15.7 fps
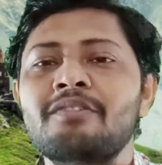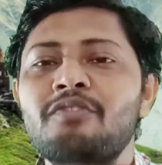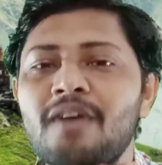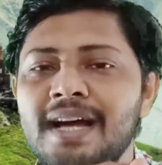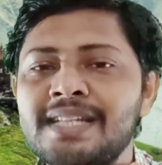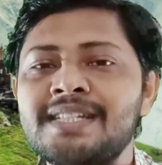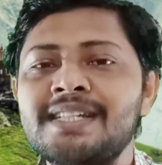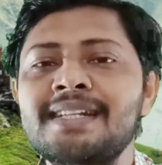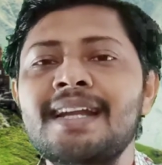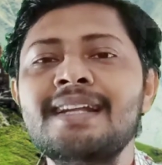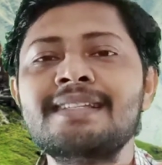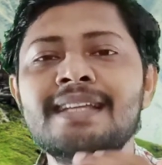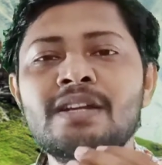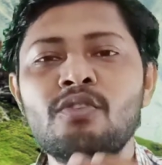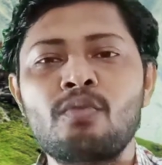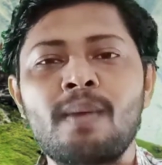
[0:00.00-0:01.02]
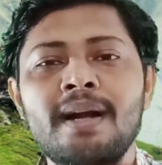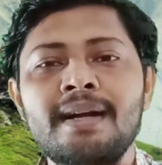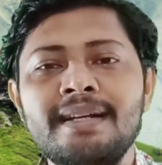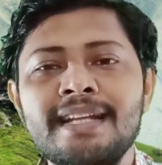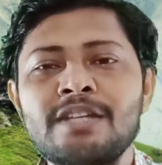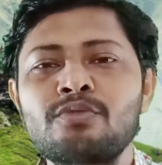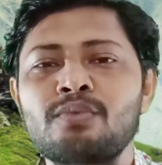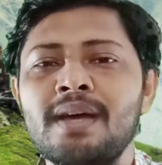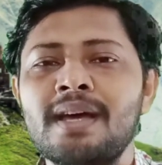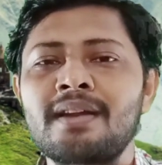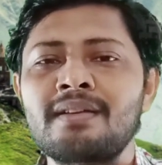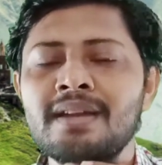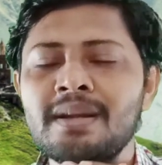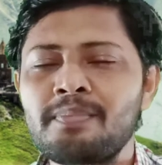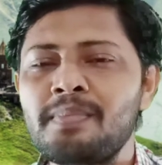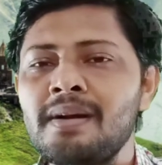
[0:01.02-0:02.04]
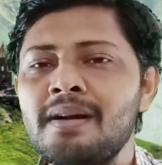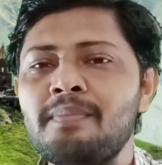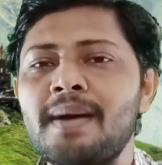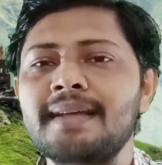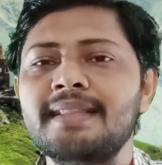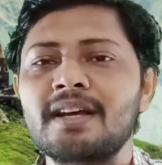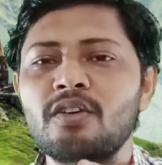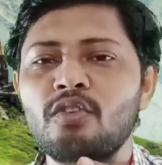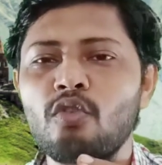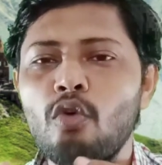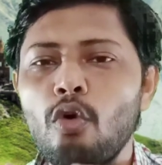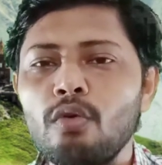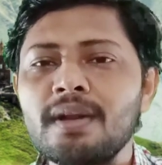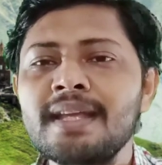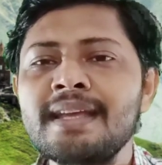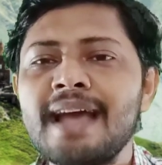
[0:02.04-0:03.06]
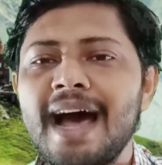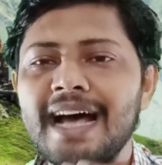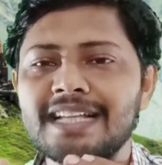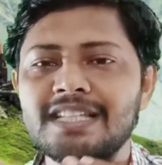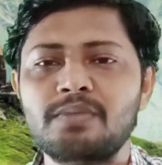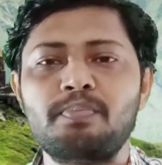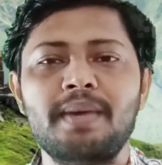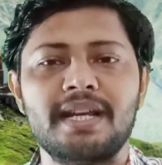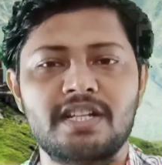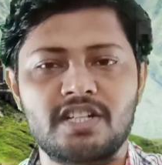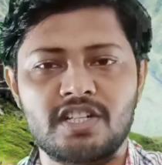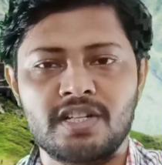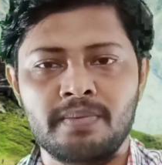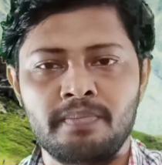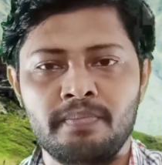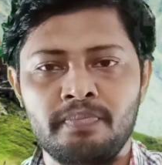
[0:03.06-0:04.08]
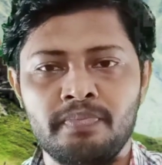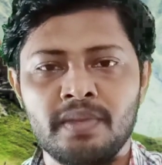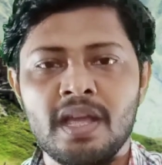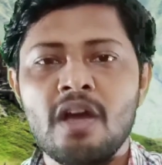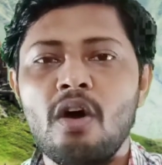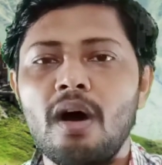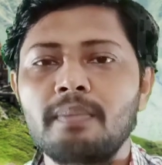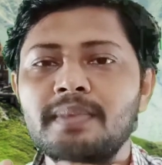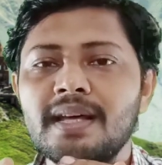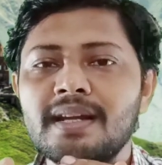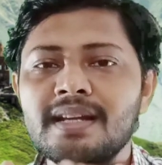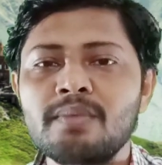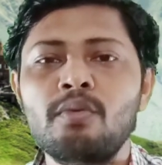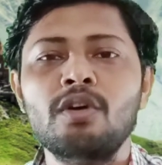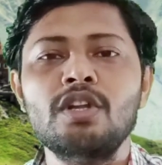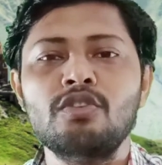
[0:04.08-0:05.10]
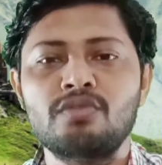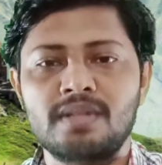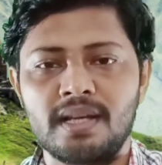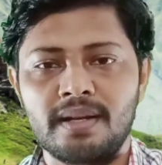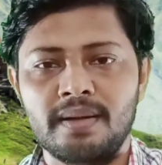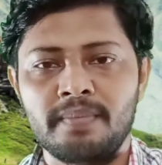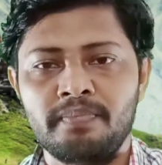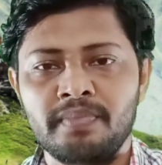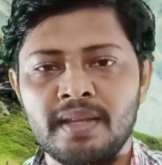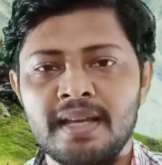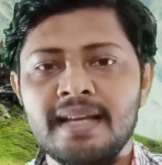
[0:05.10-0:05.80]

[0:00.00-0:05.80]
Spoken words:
first generation romantics were repelled by the gory aspect of the revolution,